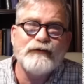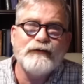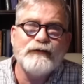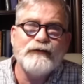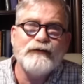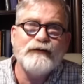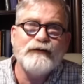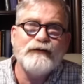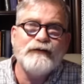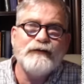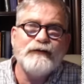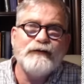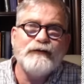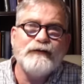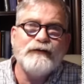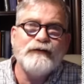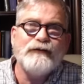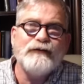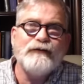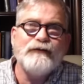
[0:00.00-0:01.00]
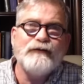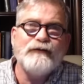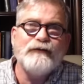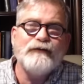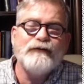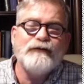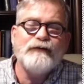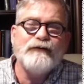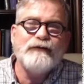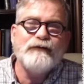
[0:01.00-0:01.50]

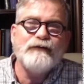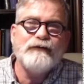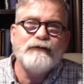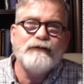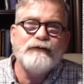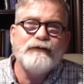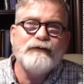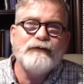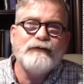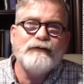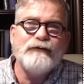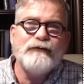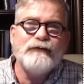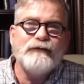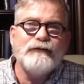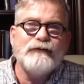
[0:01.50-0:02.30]
Nothing is said.